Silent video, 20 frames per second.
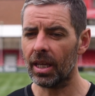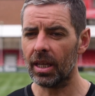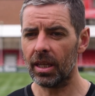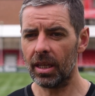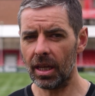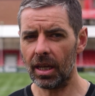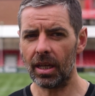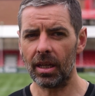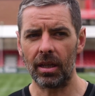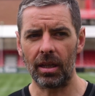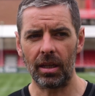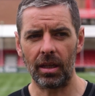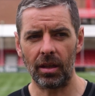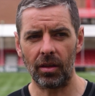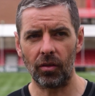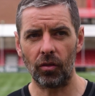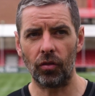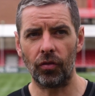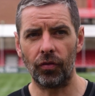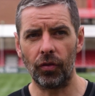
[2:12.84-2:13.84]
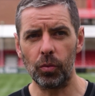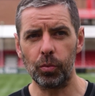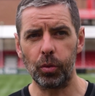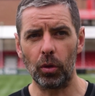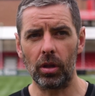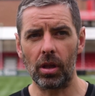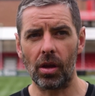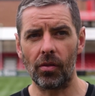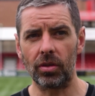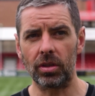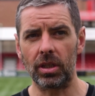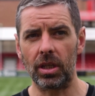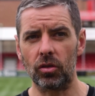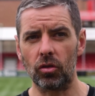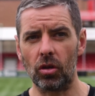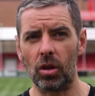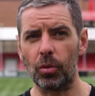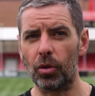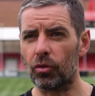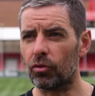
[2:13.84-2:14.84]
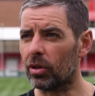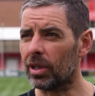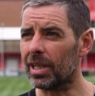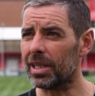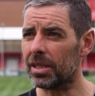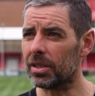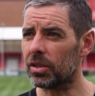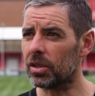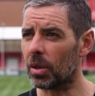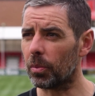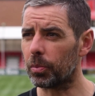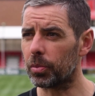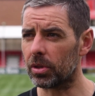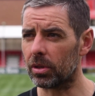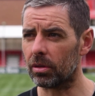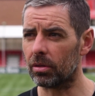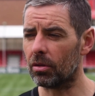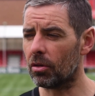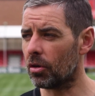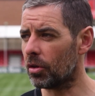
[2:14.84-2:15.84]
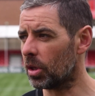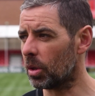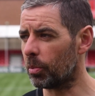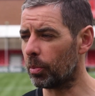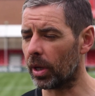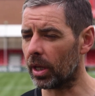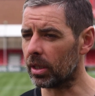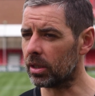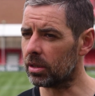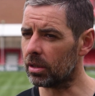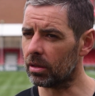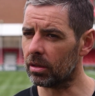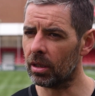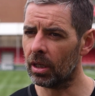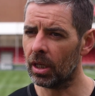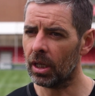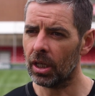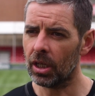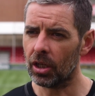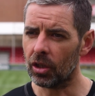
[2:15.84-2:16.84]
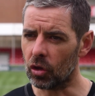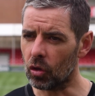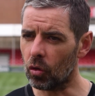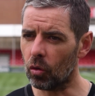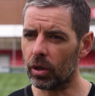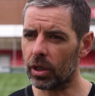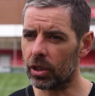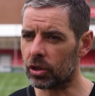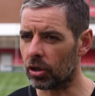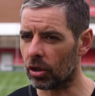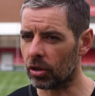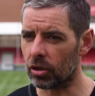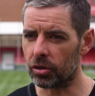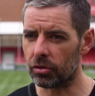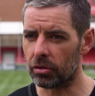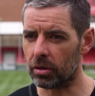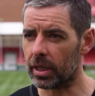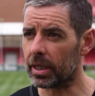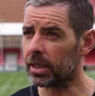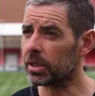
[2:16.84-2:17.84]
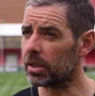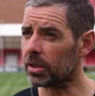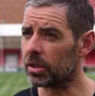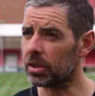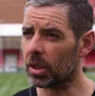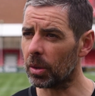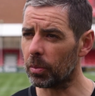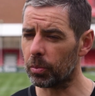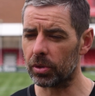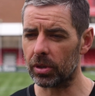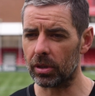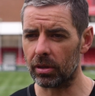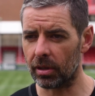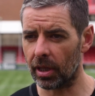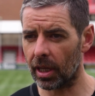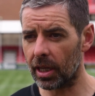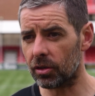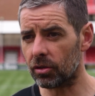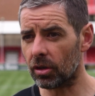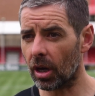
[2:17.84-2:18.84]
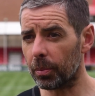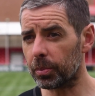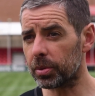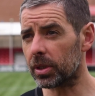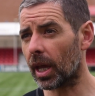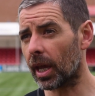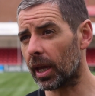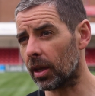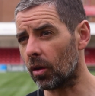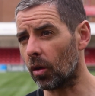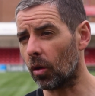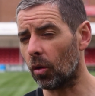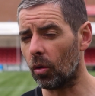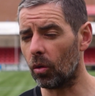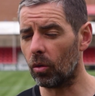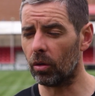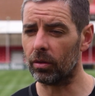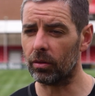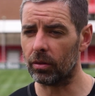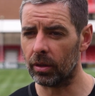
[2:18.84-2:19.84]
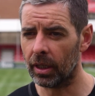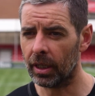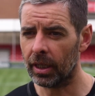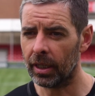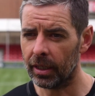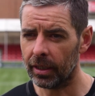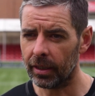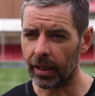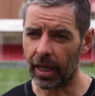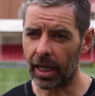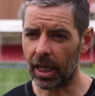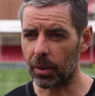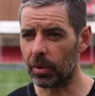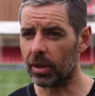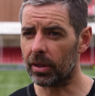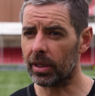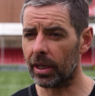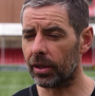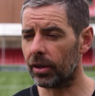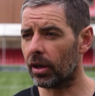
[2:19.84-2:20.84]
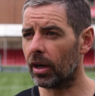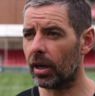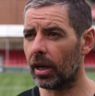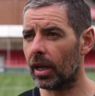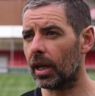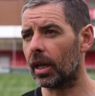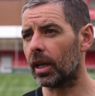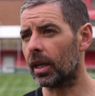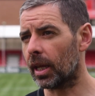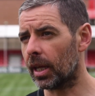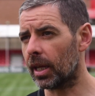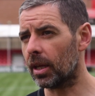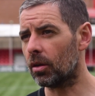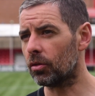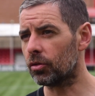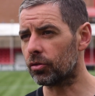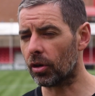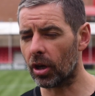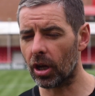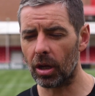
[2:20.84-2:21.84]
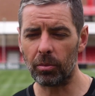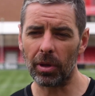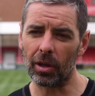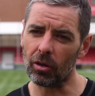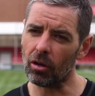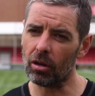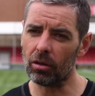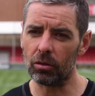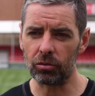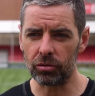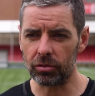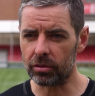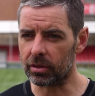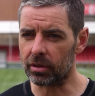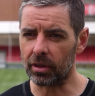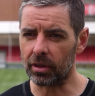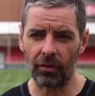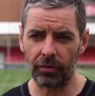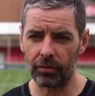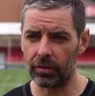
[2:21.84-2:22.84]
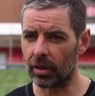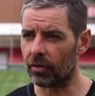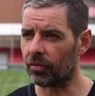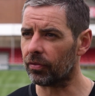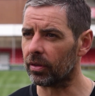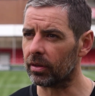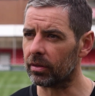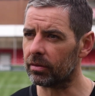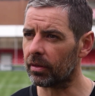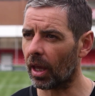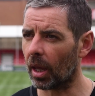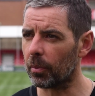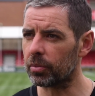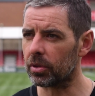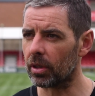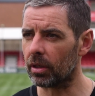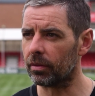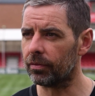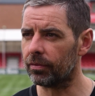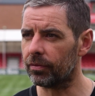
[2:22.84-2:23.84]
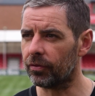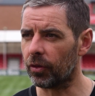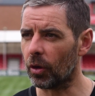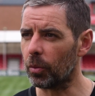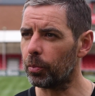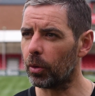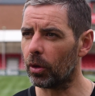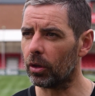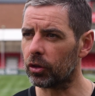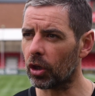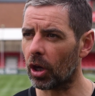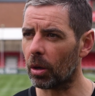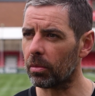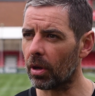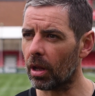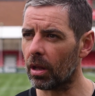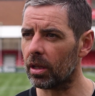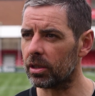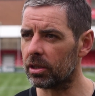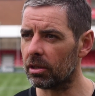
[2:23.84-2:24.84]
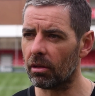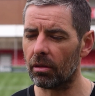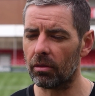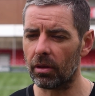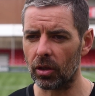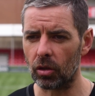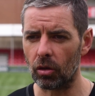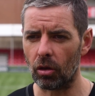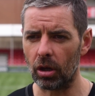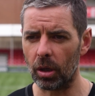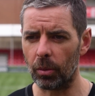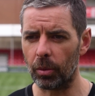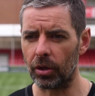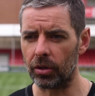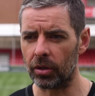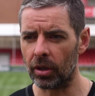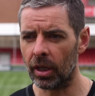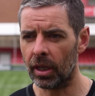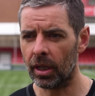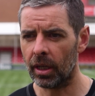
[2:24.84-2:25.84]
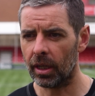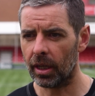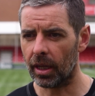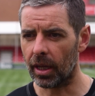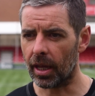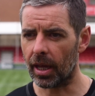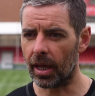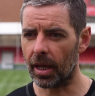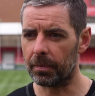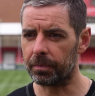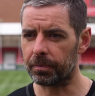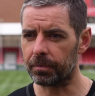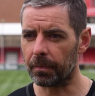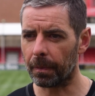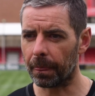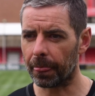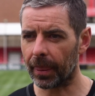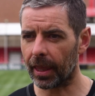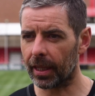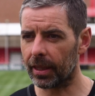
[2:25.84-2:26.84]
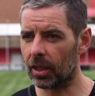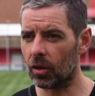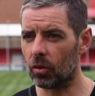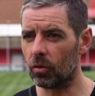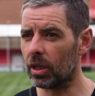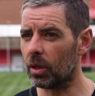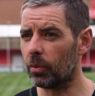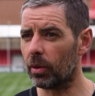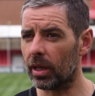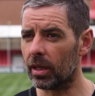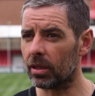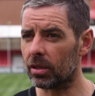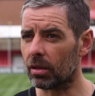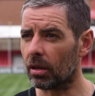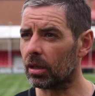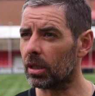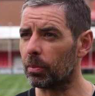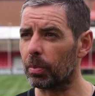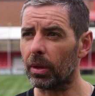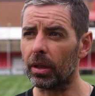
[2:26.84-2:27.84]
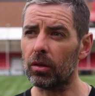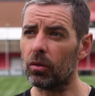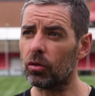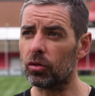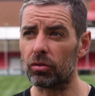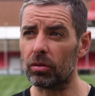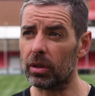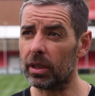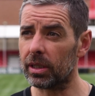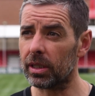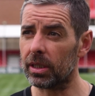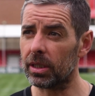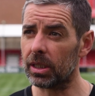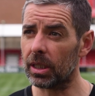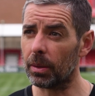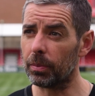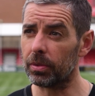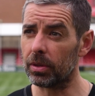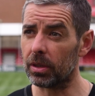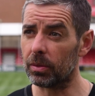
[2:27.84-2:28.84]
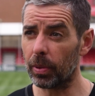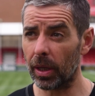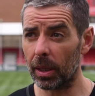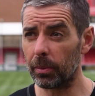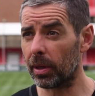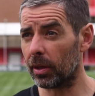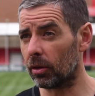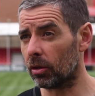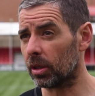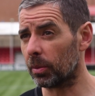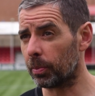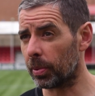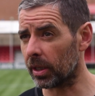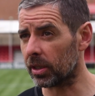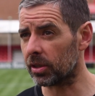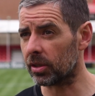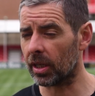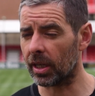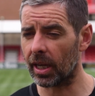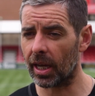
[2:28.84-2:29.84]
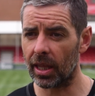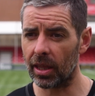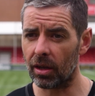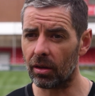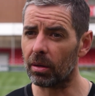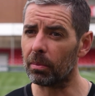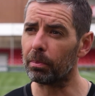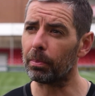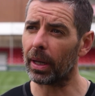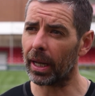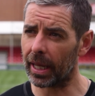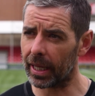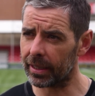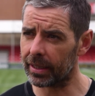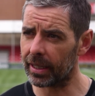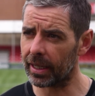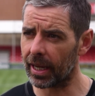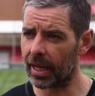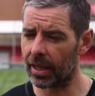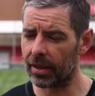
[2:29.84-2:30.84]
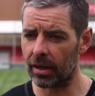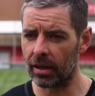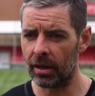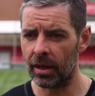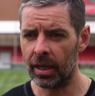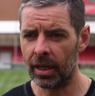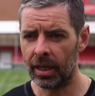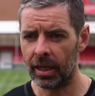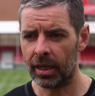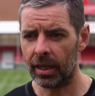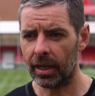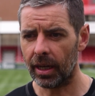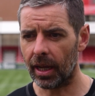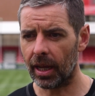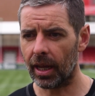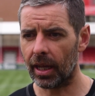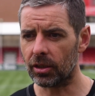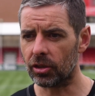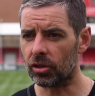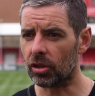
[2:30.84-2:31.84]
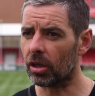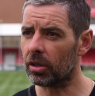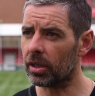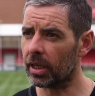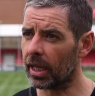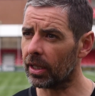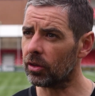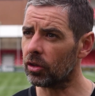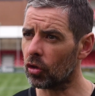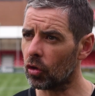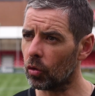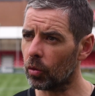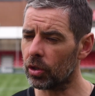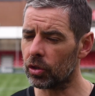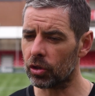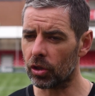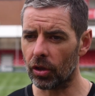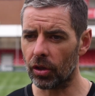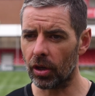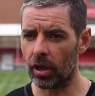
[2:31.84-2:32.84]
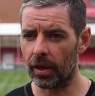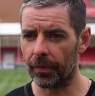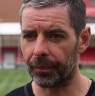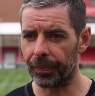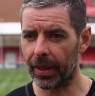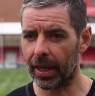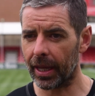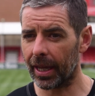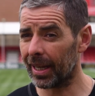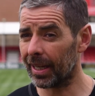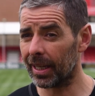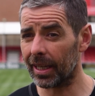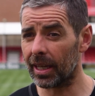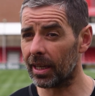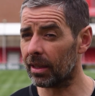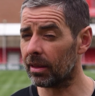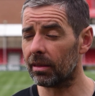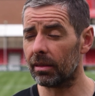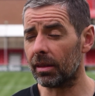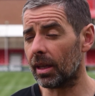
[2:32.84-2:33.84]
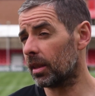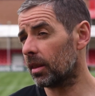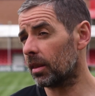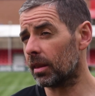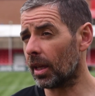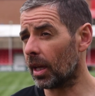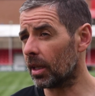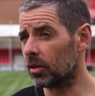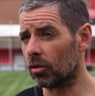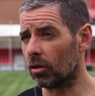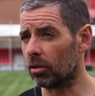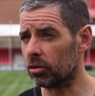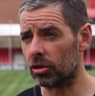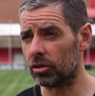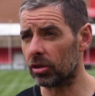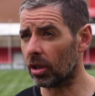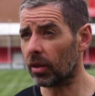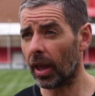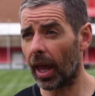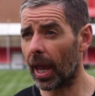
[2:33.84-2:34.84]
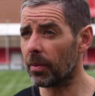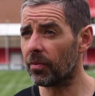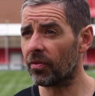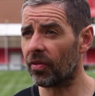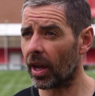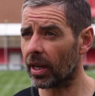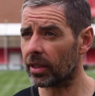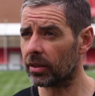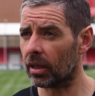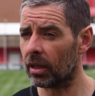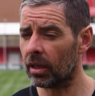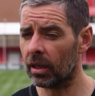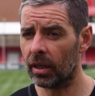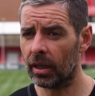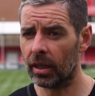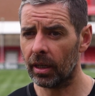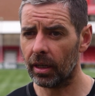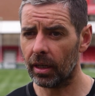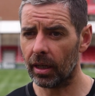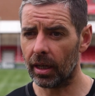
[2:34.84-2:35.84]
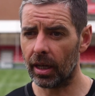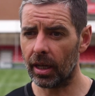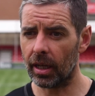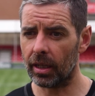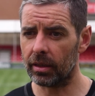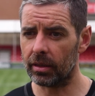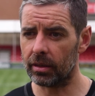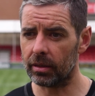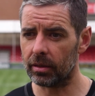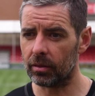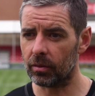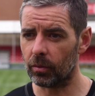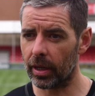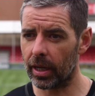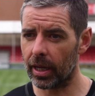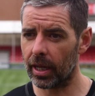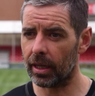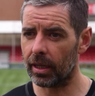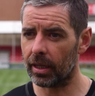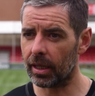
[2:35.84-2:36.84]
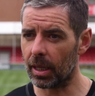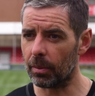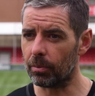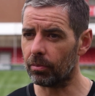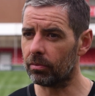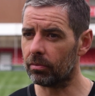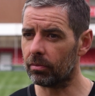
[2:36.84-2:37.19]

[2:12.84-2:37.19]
Yeah, football obviously is all about relationships and on the pitch and knowing each other's relationships, and he drops, I go, and I come in the area and he goes round, all those different types of football terminology that they talk about. And the only way you start to build those relationships is by being on the pitch together and playing together and starting to get to know each other. And again, that's all just a time factor, and why I keep